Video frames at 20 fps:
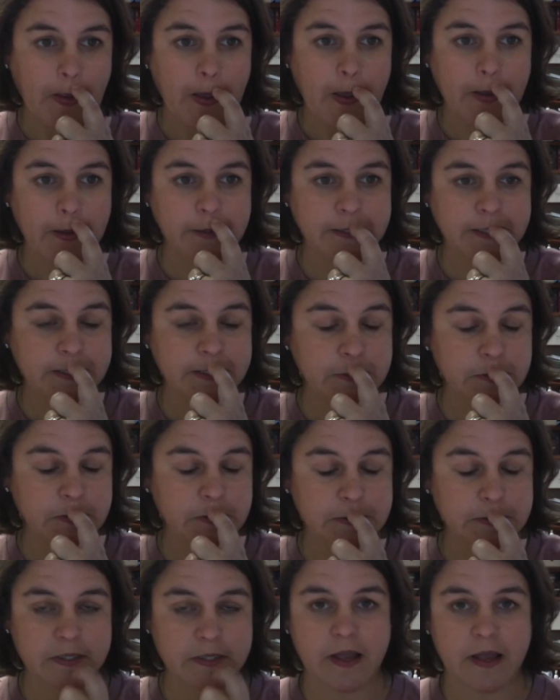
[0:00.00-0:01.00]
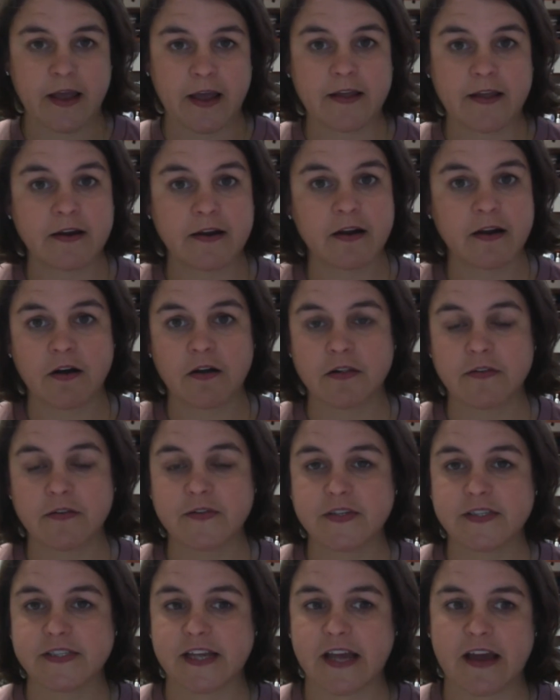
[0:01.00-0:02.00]
The teachers and all of
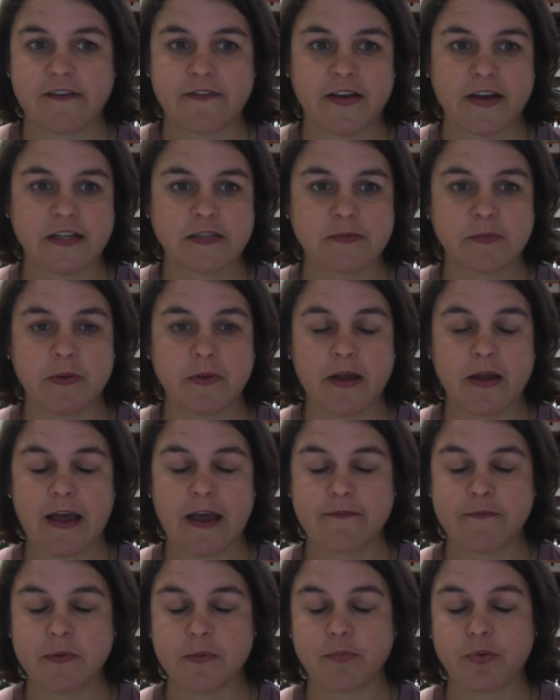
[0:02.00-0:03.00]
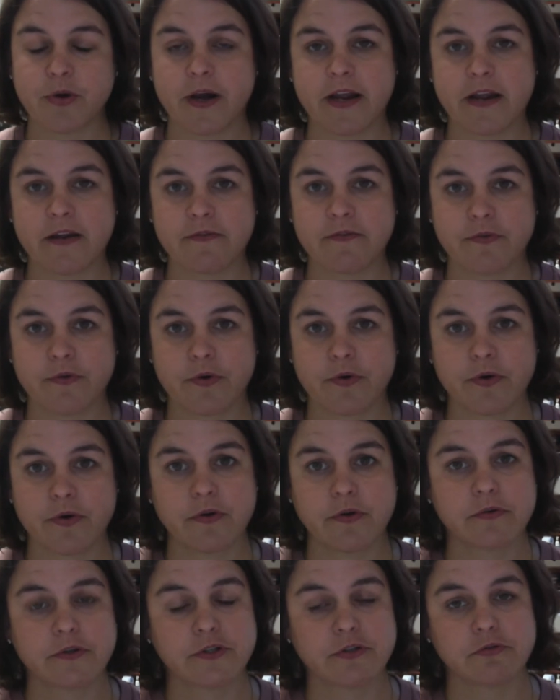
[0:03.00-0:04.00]
the staff have been praying for
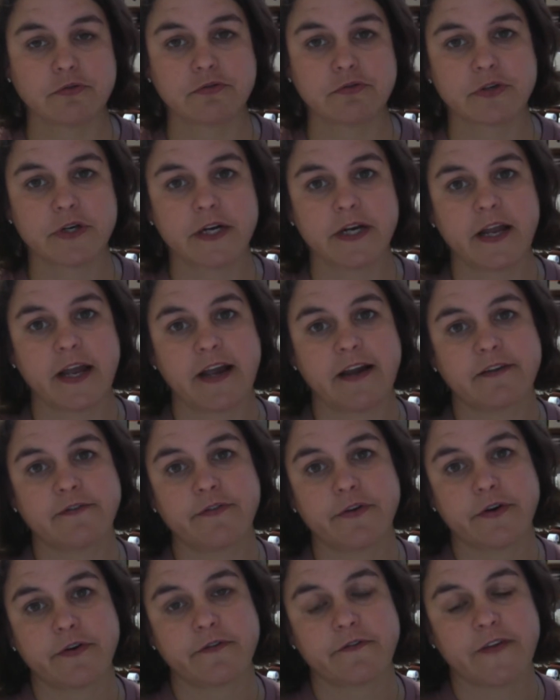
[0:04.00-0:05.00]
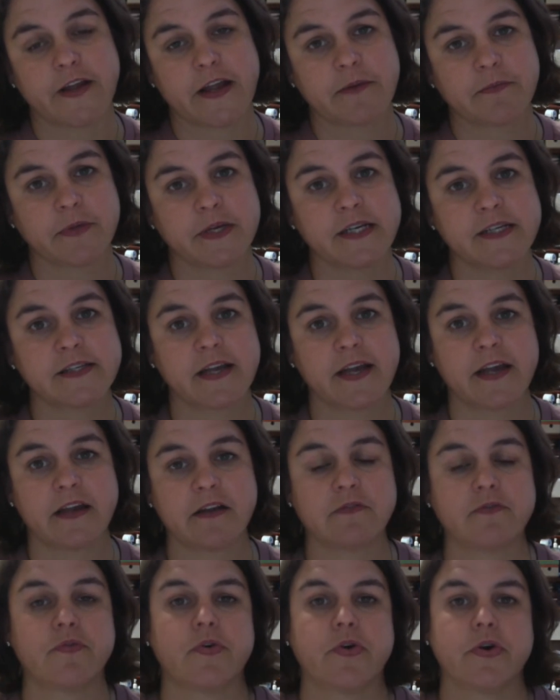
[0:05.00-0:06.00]
your children and for your families
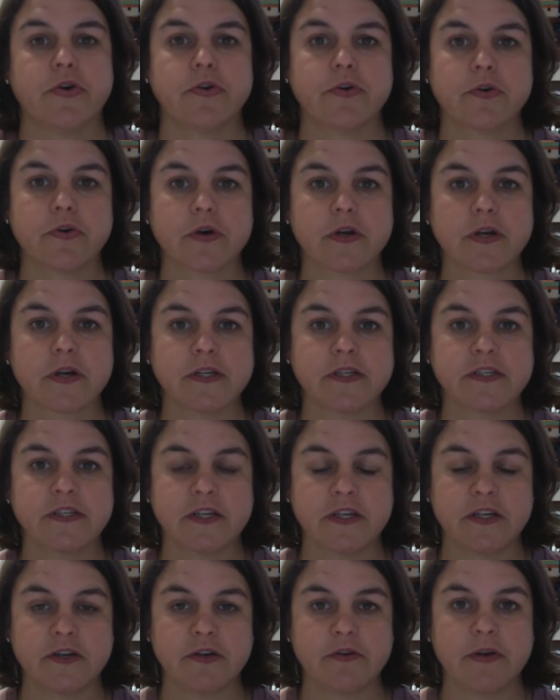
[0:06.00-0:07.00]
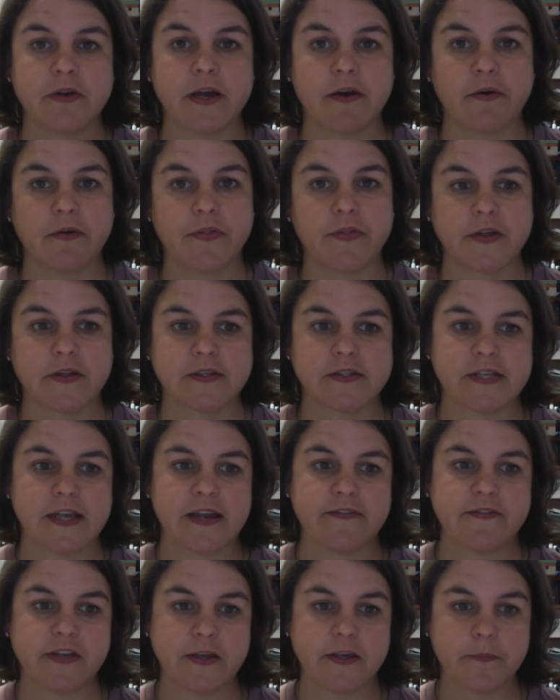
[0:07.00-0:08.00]
and for your continued health and
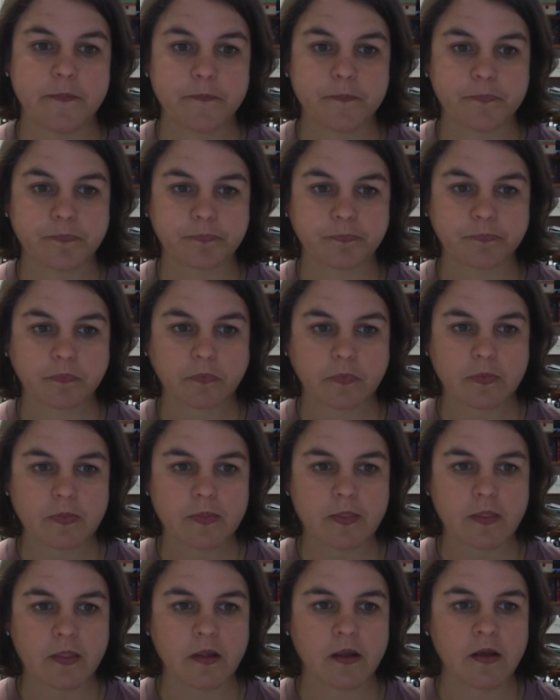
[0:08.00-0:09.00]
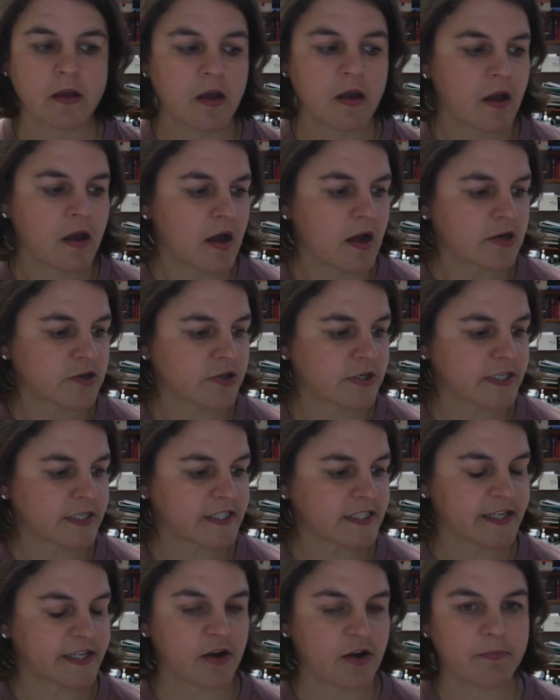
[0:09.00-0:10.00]
safety.
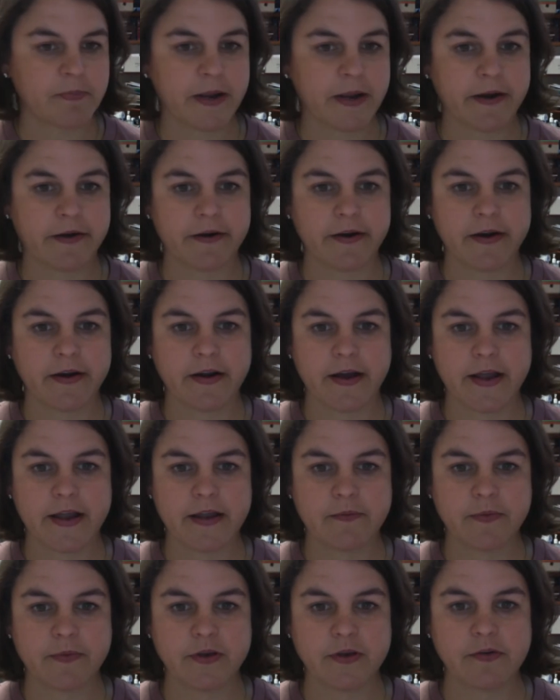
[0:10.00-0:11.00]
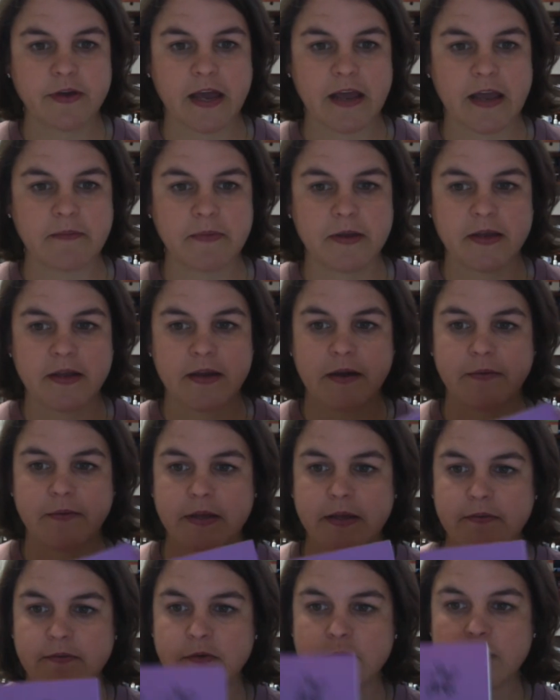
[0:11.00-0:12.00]
Traditionally on parent night, when you came in, I would
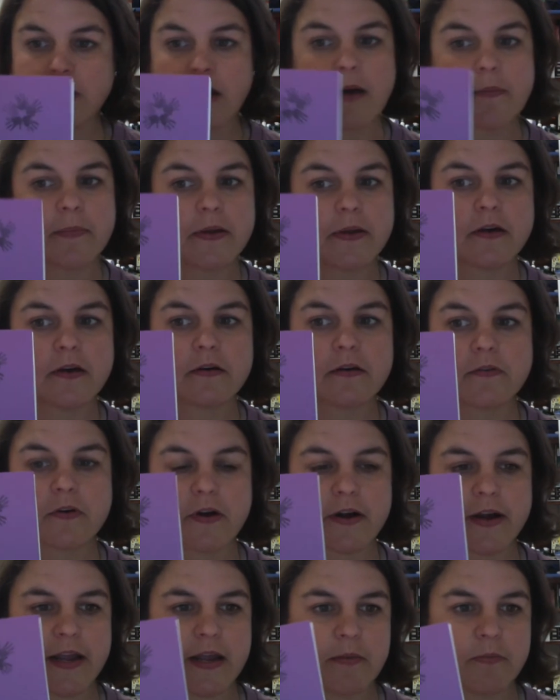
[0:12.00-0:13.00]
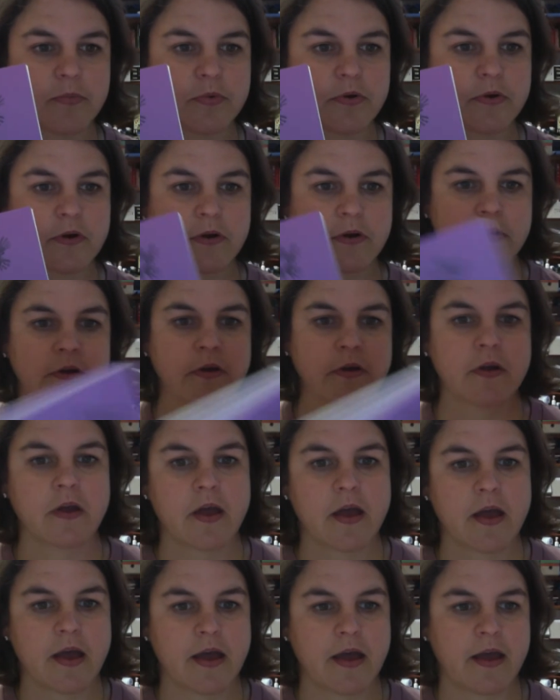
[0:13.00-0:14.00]
give you a copy of our handbook,
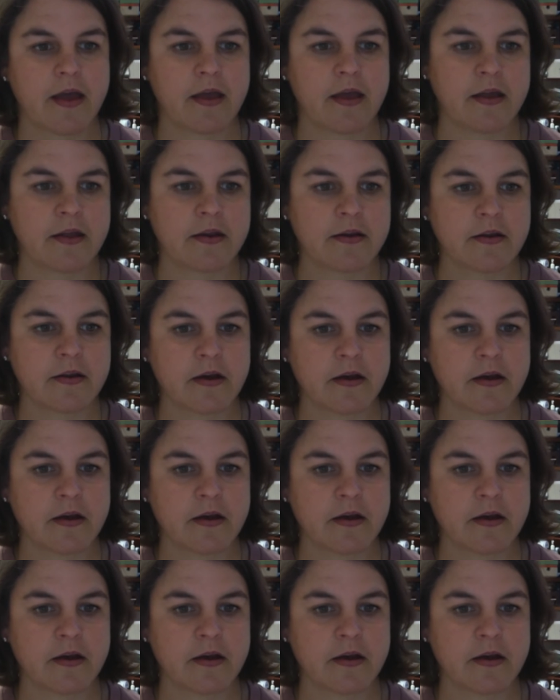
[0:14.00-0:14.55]
and